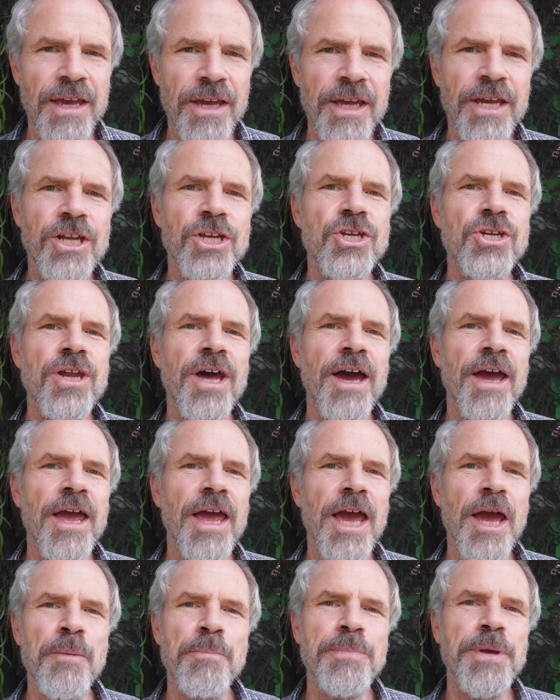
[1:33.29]
each
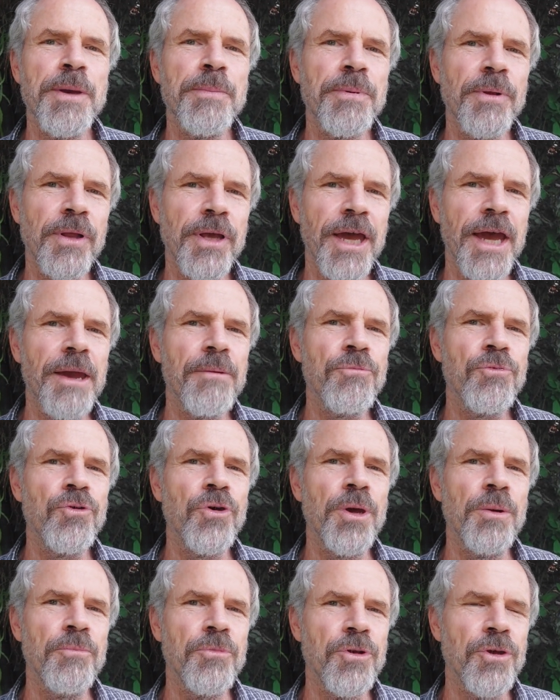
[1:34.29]
day and people came
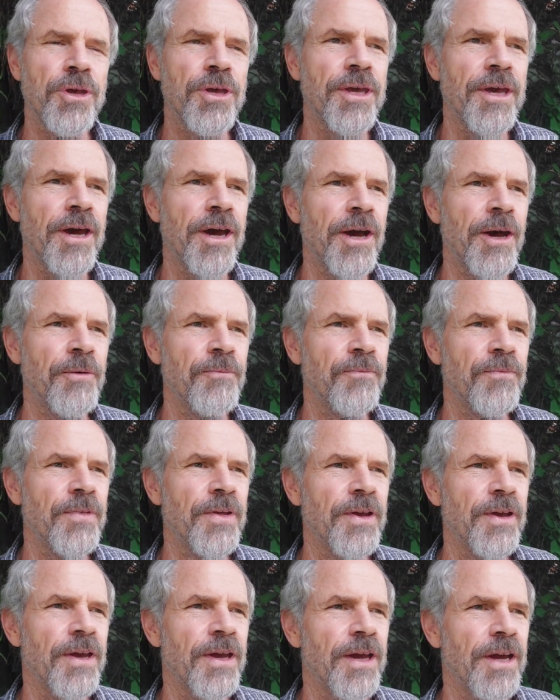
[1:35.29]
to him to hear.
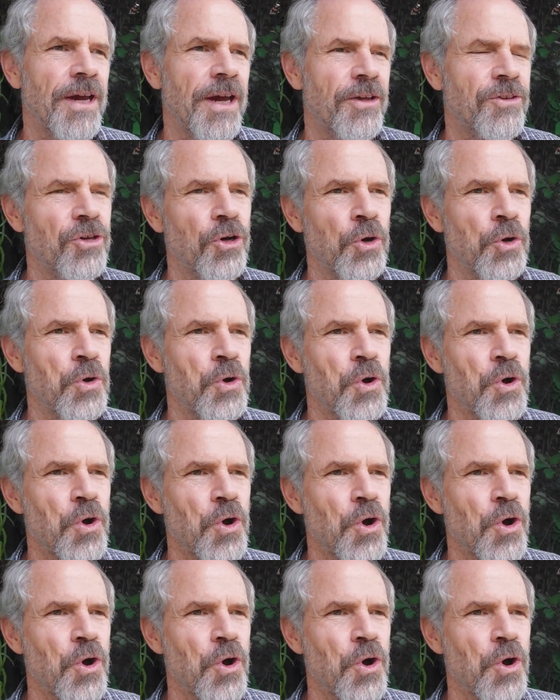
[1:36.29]
And so,